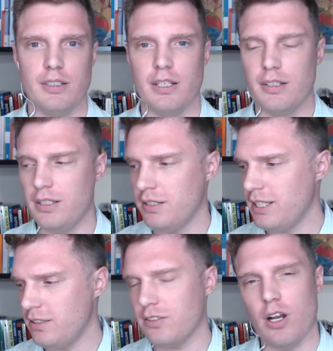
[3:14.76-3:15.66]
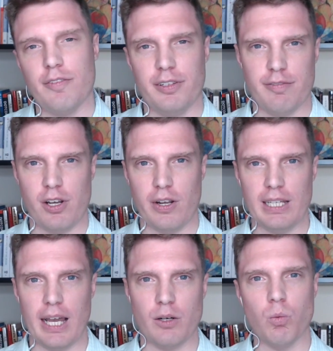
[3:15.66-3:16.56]
this is often a very
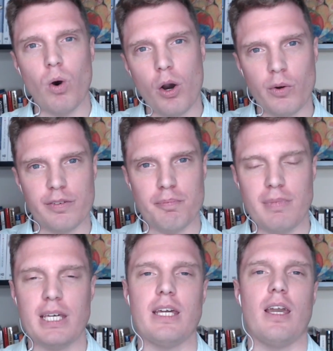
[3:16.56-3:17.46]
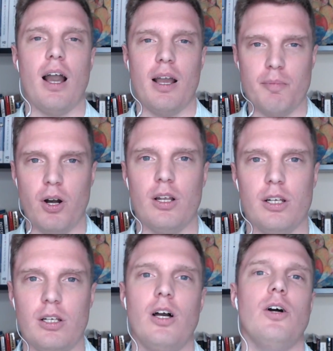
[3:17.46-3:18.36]
woe is me, I'm all
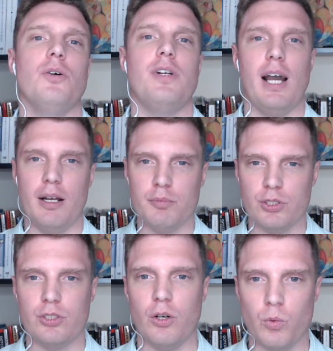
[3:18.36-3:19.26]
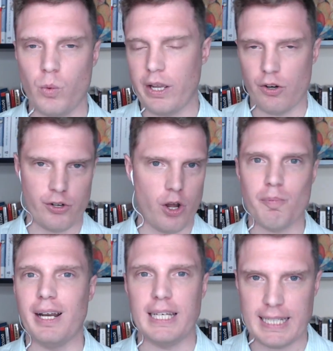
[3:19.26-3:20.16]
alone, I'm so weird,
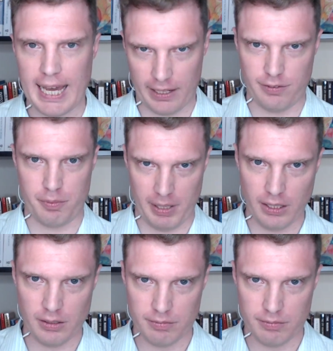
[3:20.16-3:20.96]
nobody gets me.